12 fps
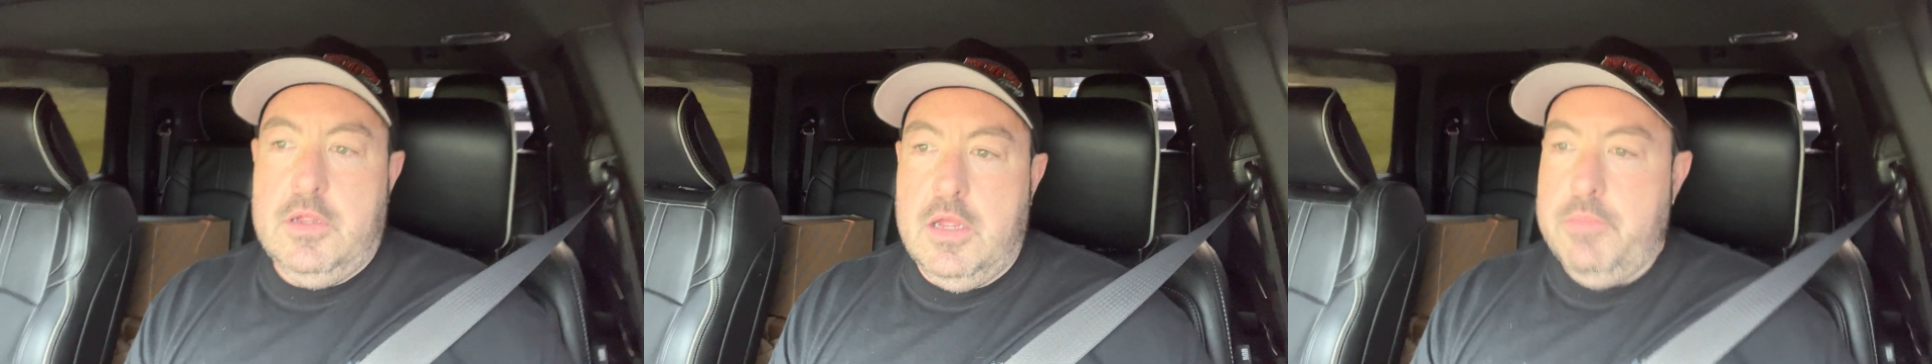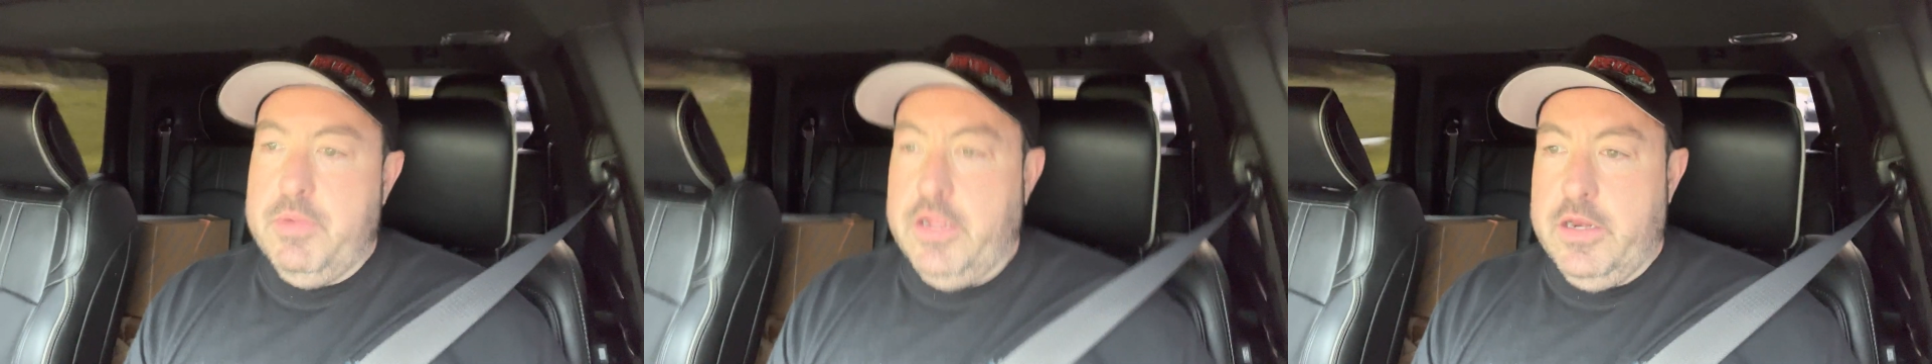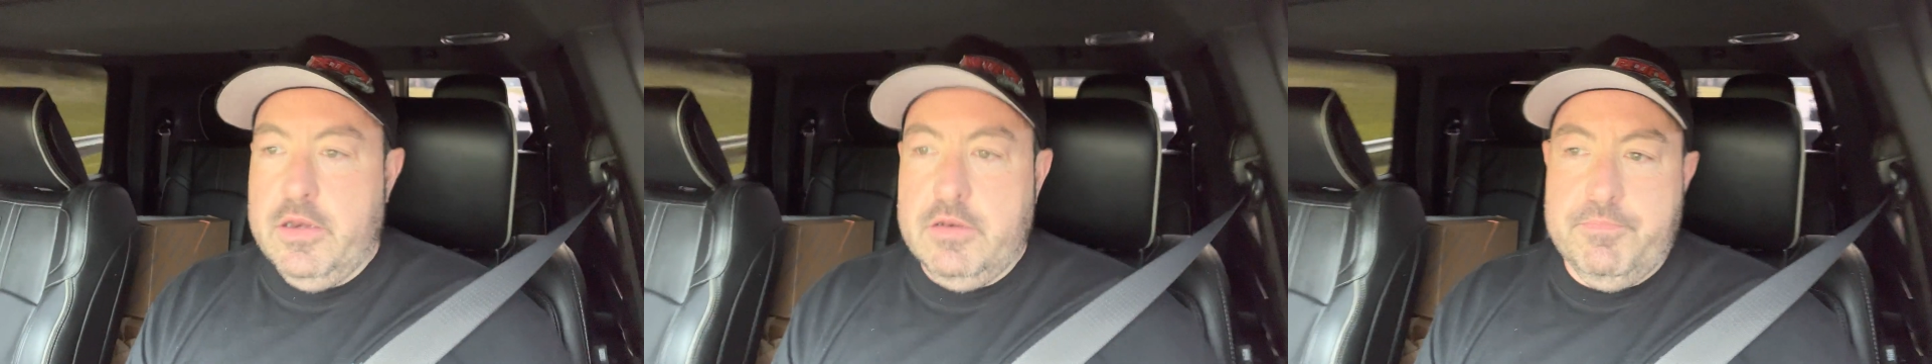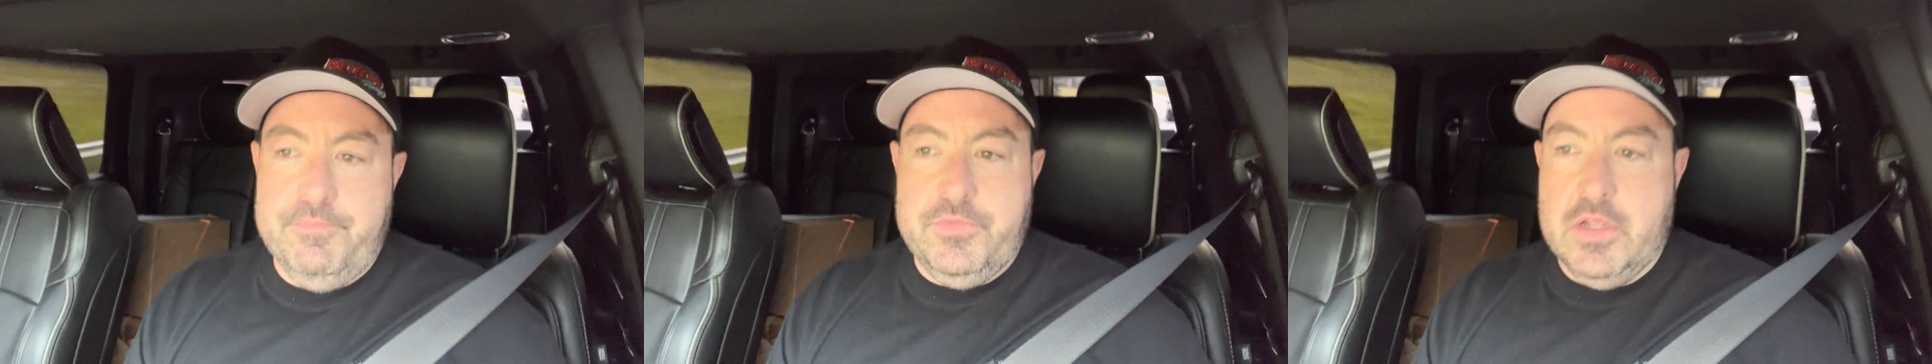I
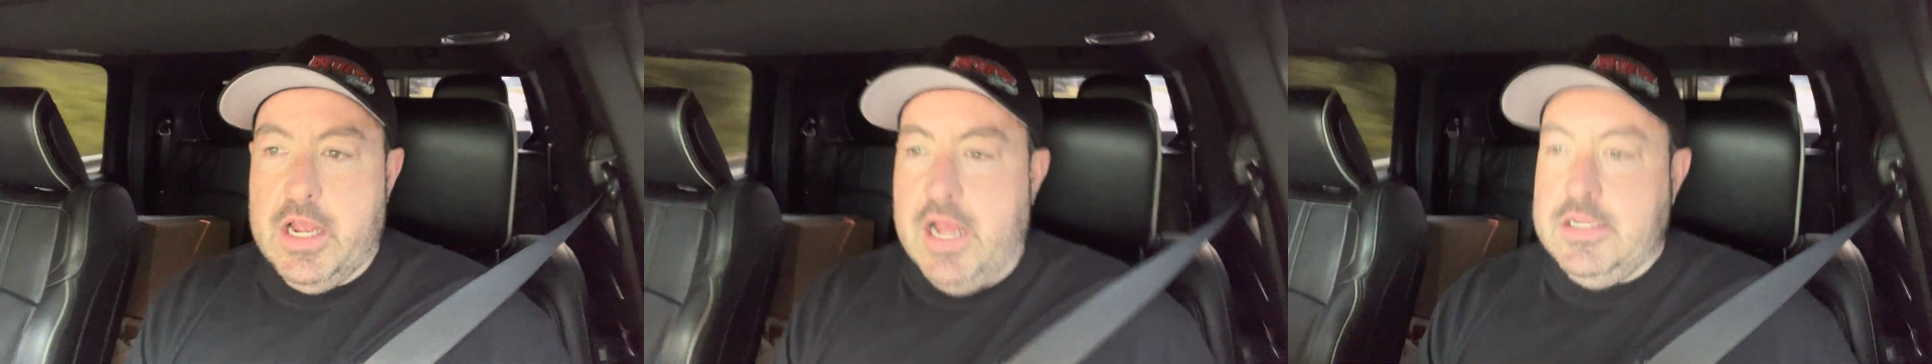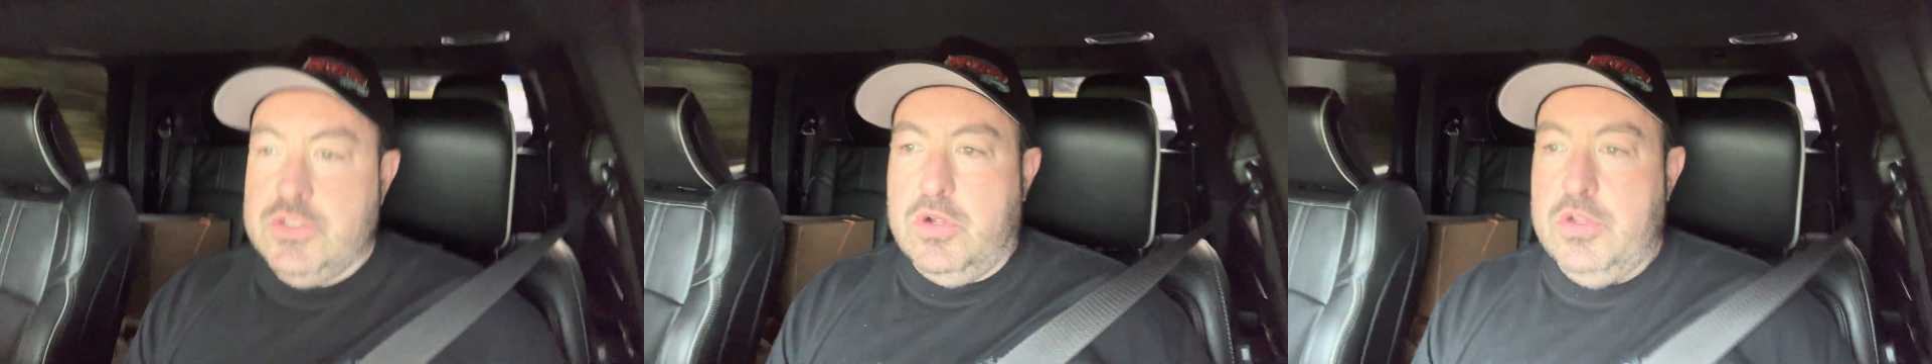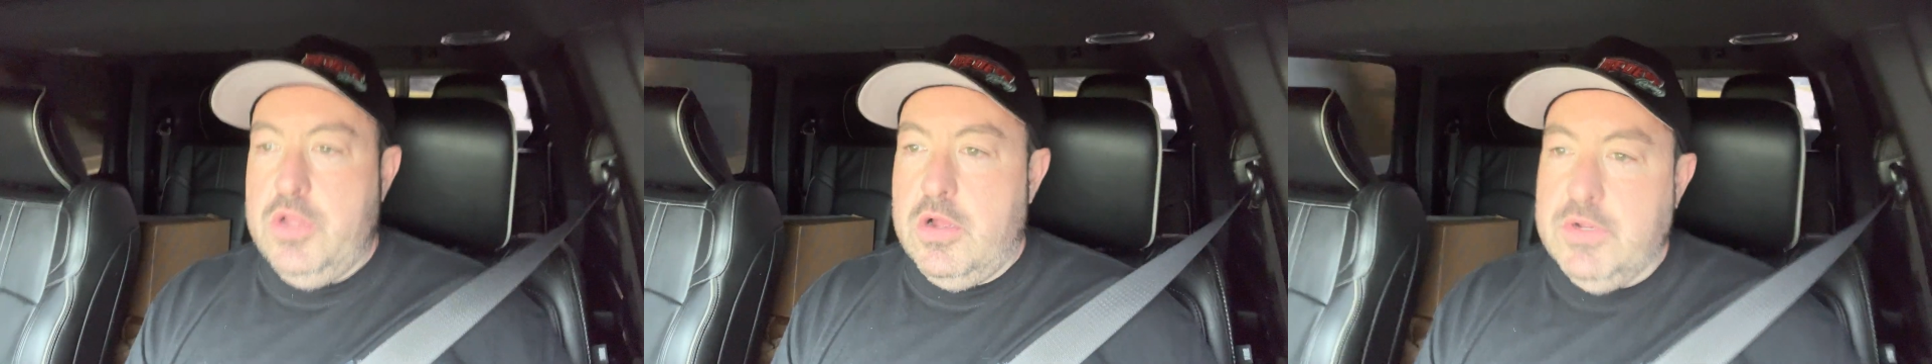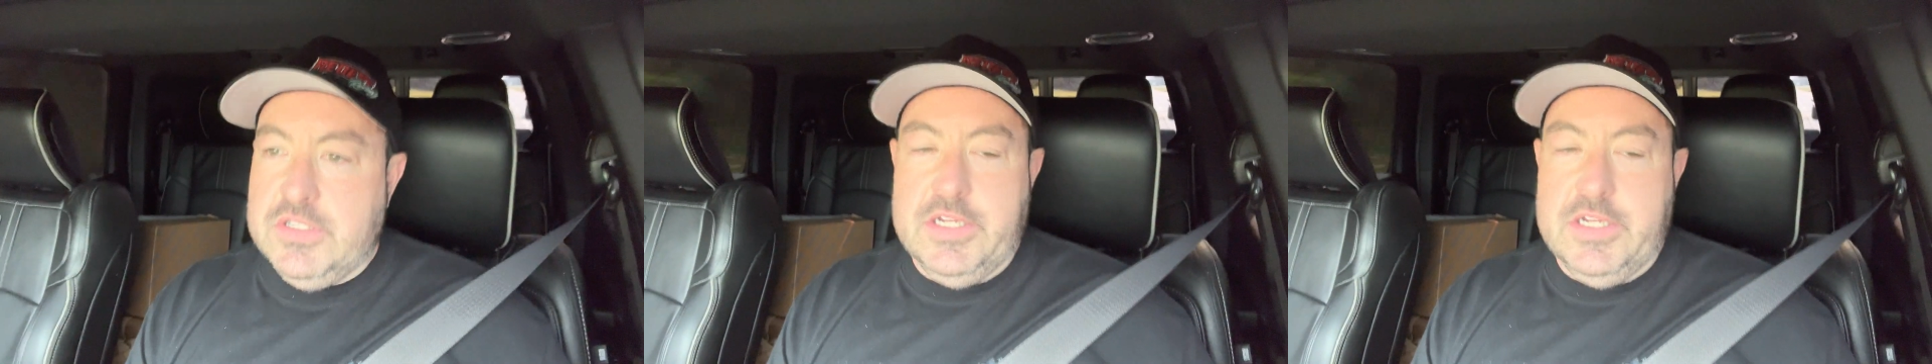mean, you guys all know his